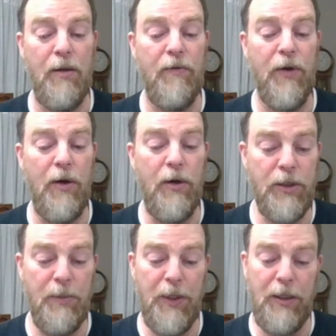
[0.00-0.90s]
For
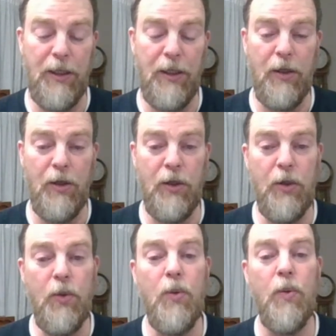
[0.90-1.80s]
ultimately,
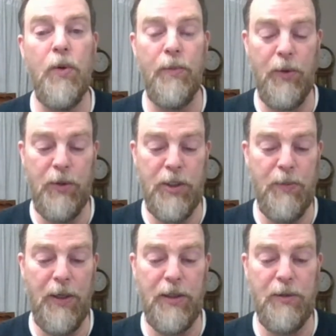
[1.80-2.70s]
you will be
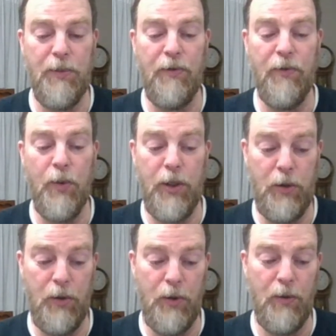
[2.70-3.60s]
responsible for what
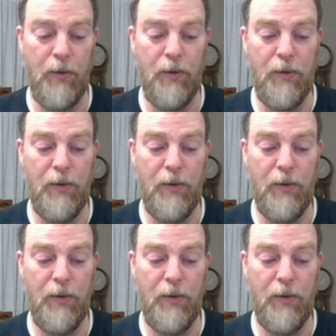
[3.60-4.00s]
you do.